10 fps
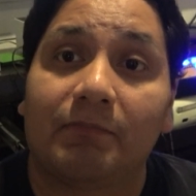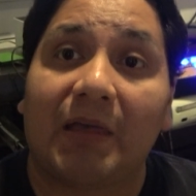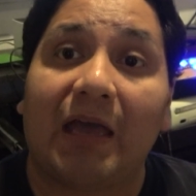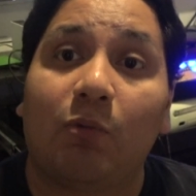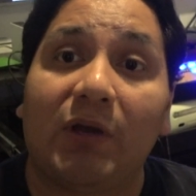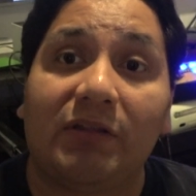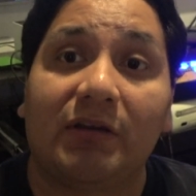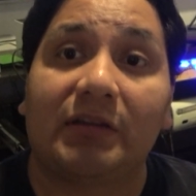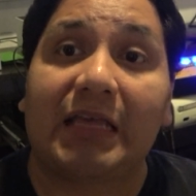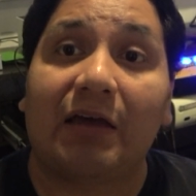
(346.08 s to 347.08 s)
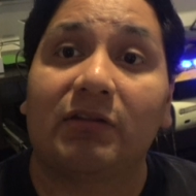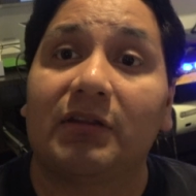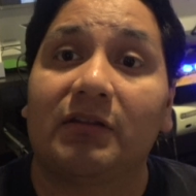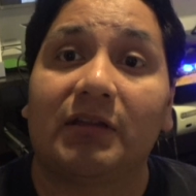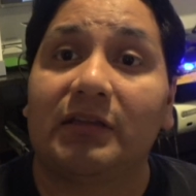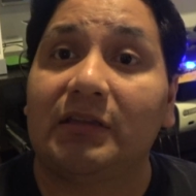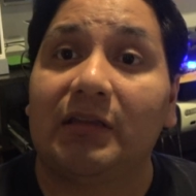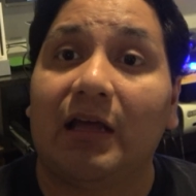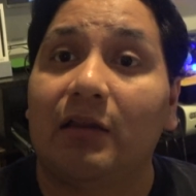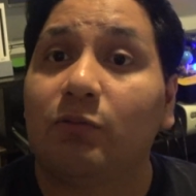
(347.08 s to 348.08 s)
I wasted $1,000 and something
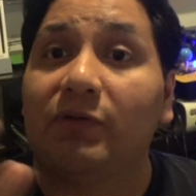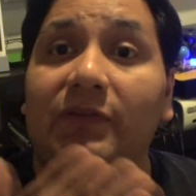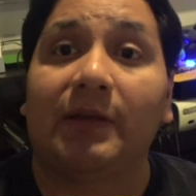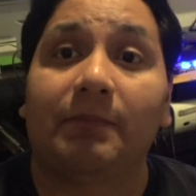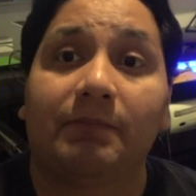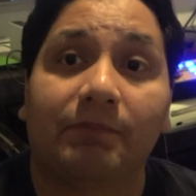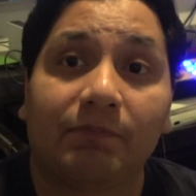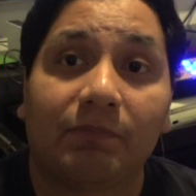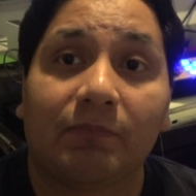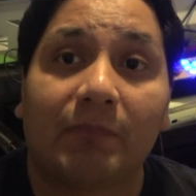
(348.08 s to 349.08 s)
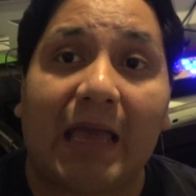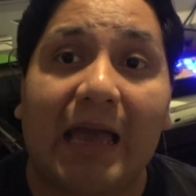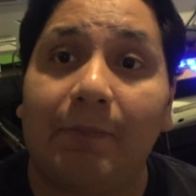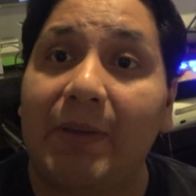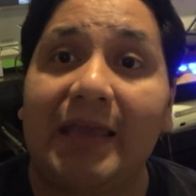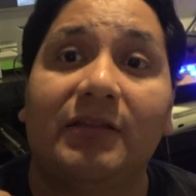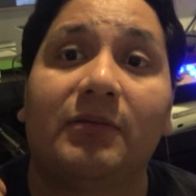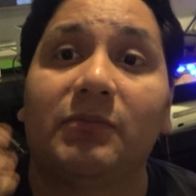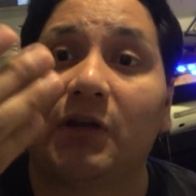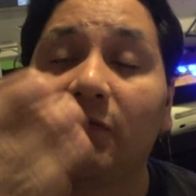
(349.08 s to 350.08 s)
with them. I paid
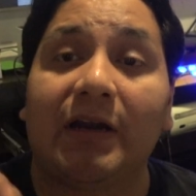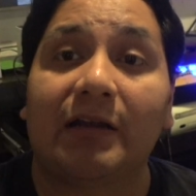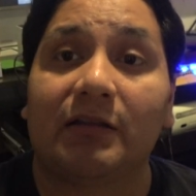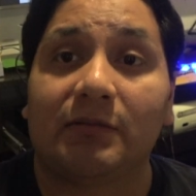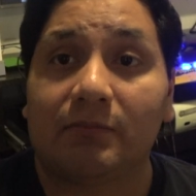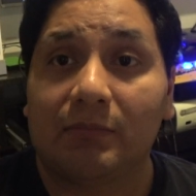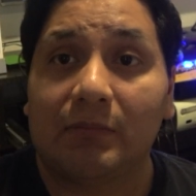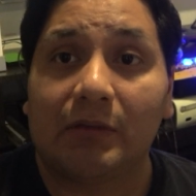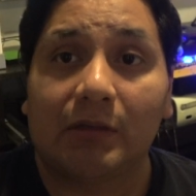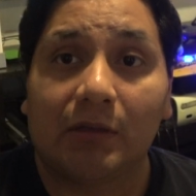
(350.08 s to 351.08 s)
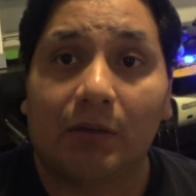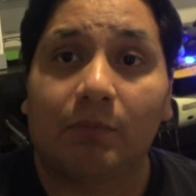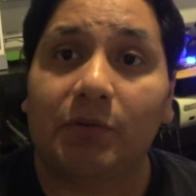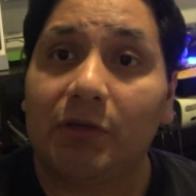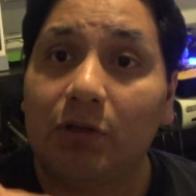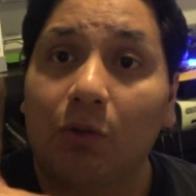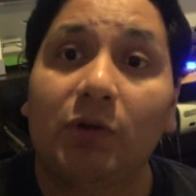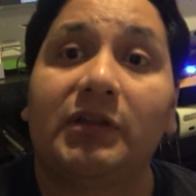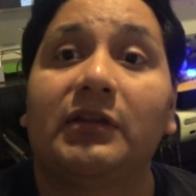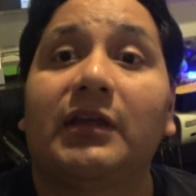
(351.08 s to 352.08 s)
them directly. But you know
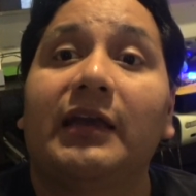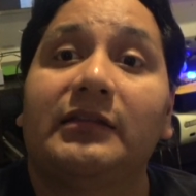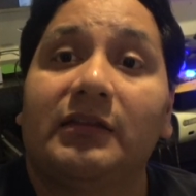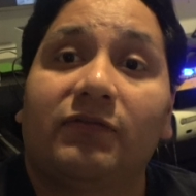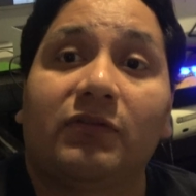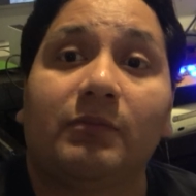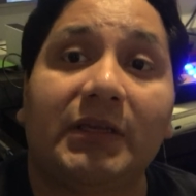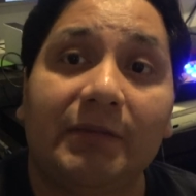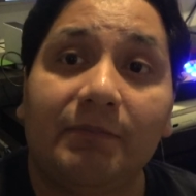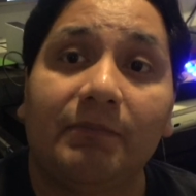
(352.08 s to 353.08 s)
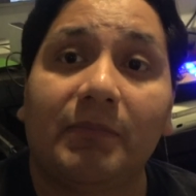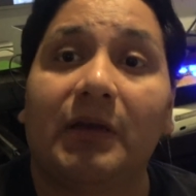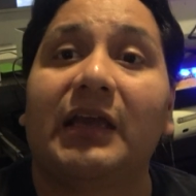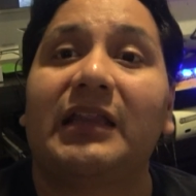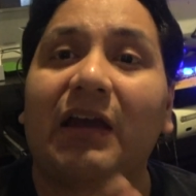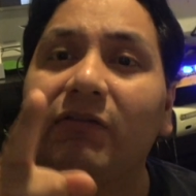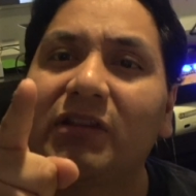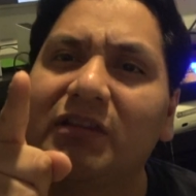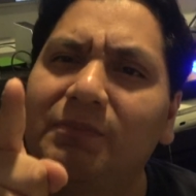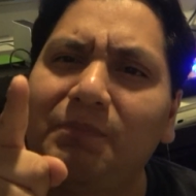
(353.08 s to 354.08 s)
what this guy did for me? And I
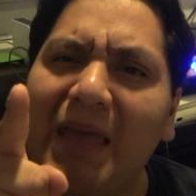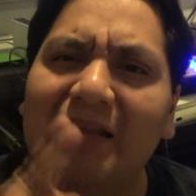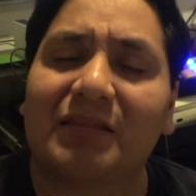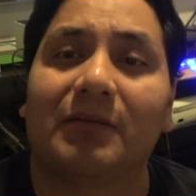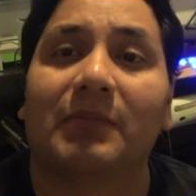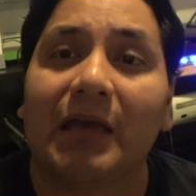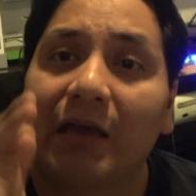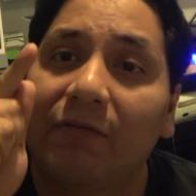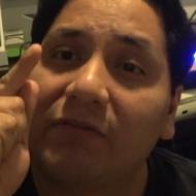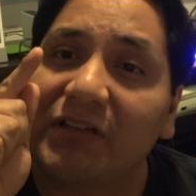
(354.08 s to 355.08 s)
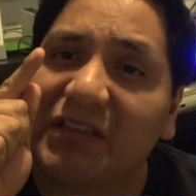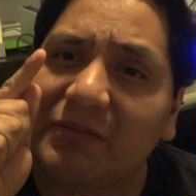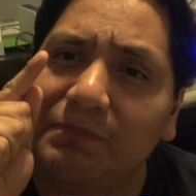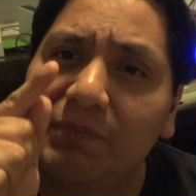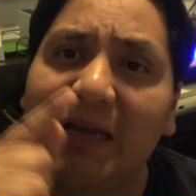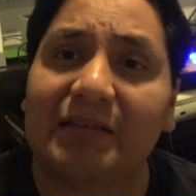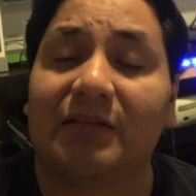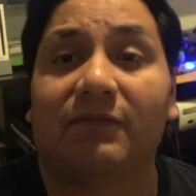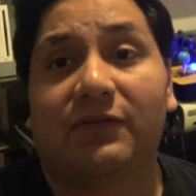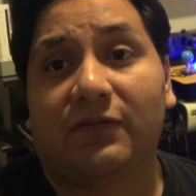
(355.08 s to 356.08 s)
respect him. Respect
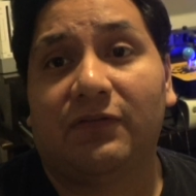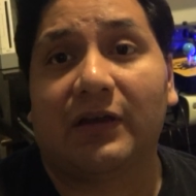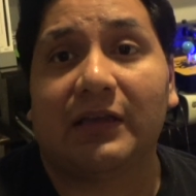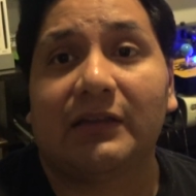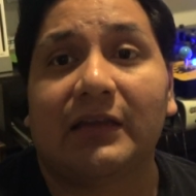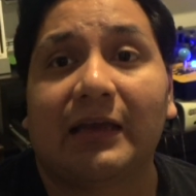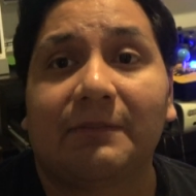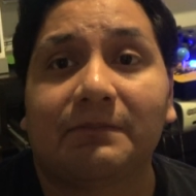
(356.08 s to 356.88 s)
him for fucking that.